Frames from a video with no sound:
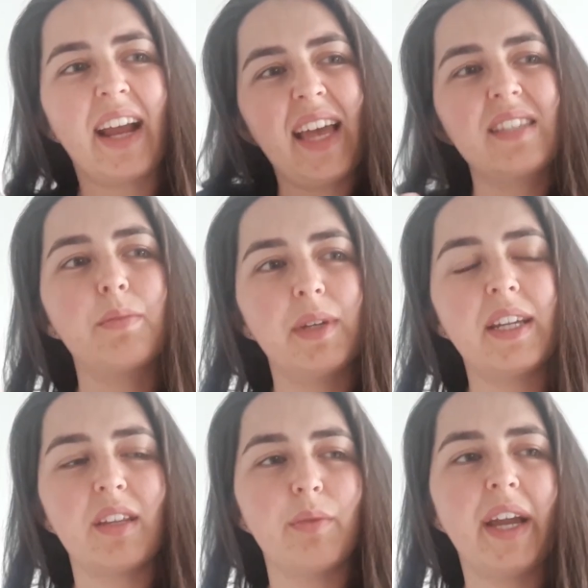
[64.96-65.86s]
has to be
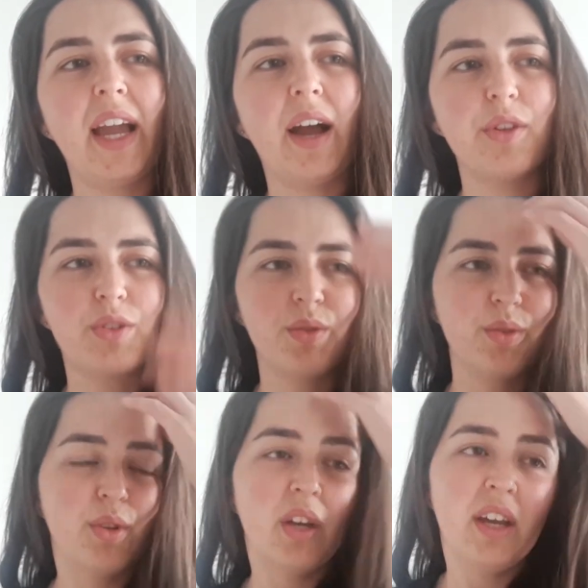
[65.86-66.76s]
another way how
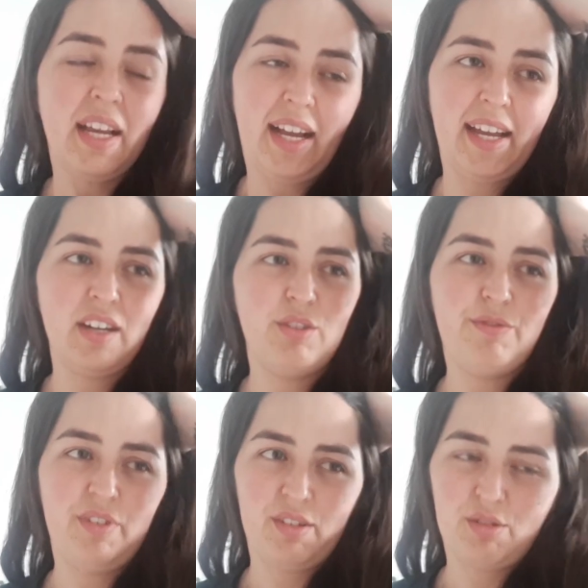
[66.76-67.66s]
to kind
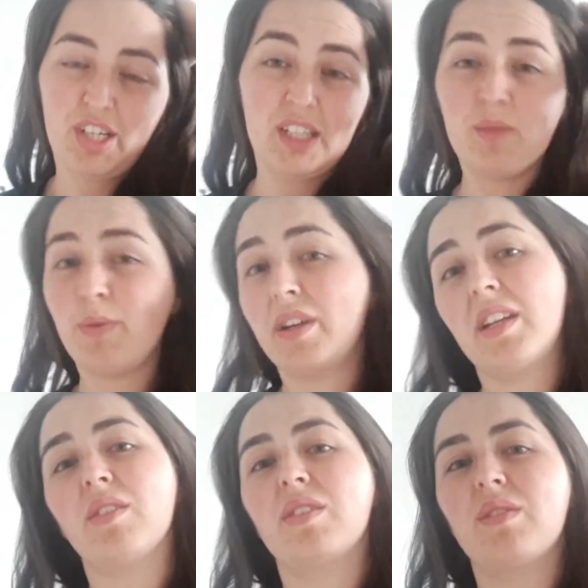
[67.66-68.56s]
of transport
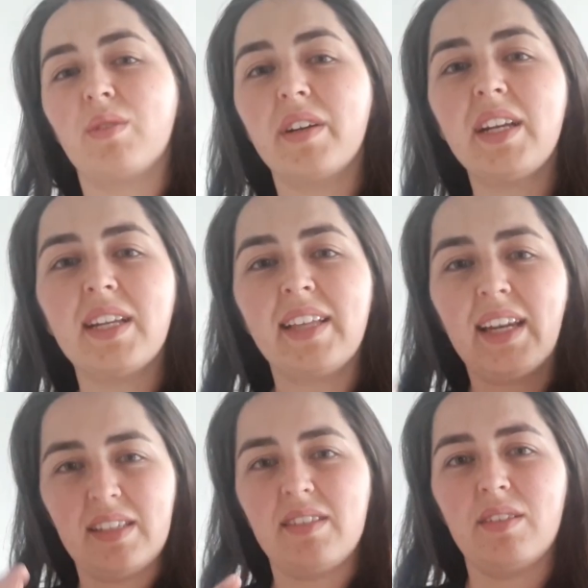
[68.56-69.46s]
it or store it, and that
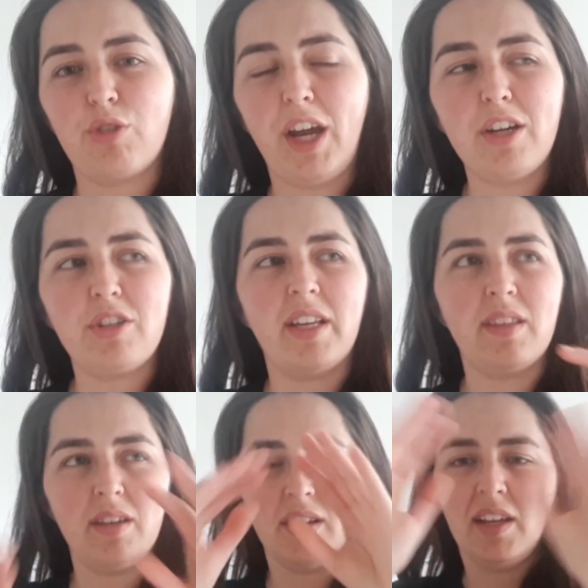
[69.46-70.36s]
is trash and
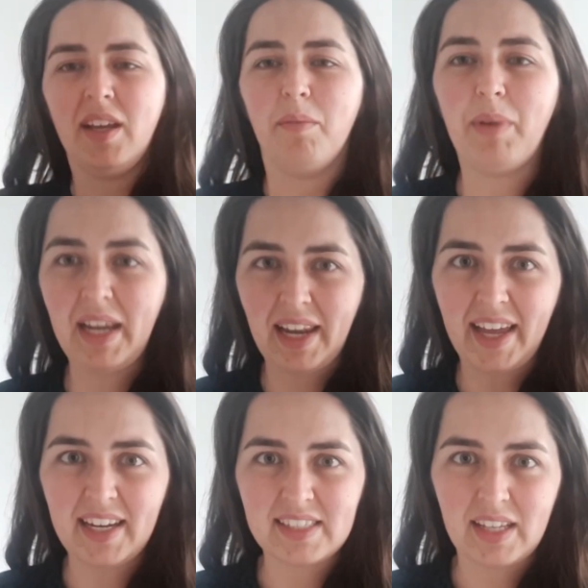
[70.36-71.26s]
the bin
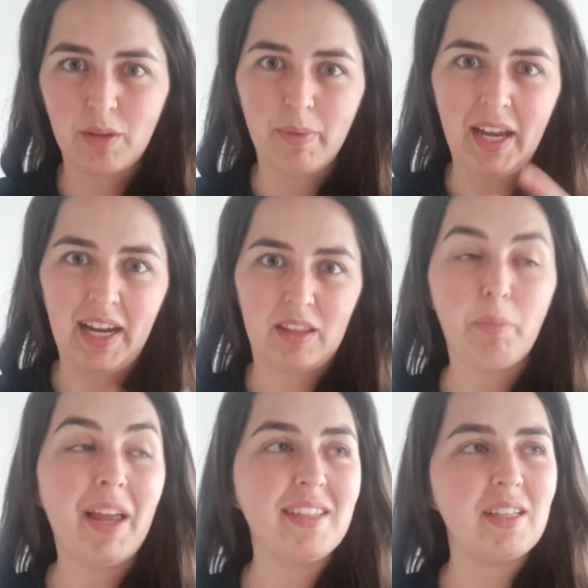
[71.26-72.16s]
liners that you buy, like the
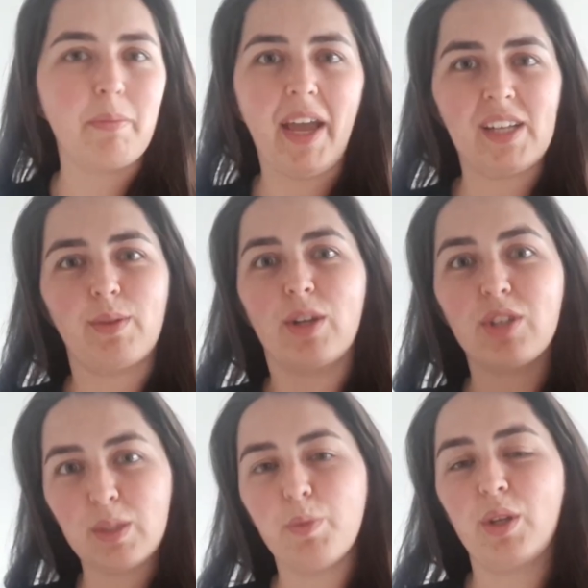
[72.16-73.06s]
plastic bags where you
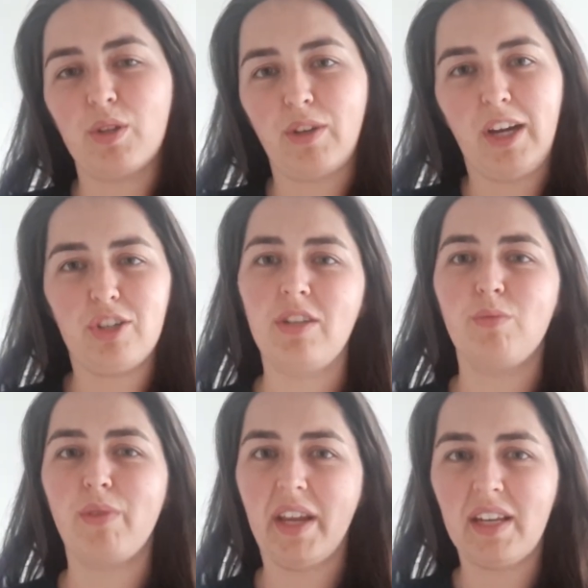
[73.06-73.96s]
just put your trash in to
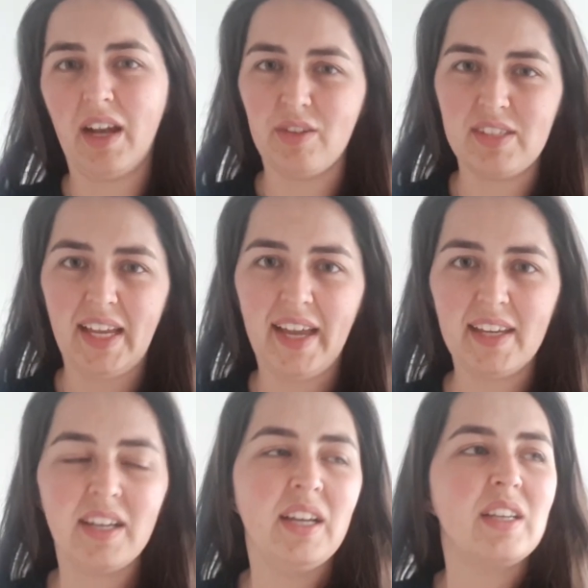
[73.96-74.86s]
bring it outside.
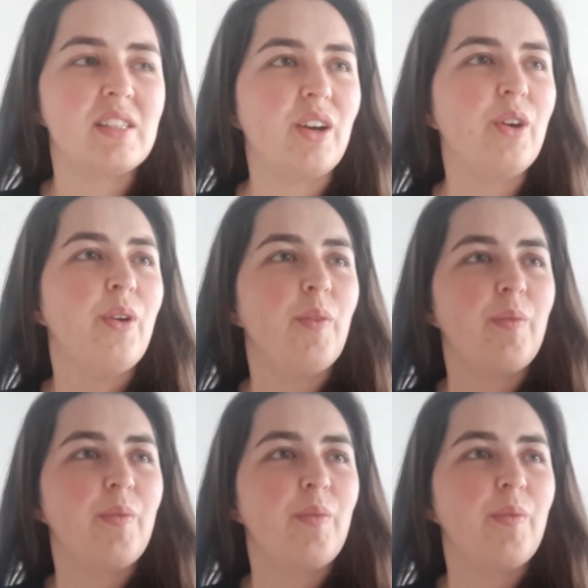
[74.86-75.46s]
So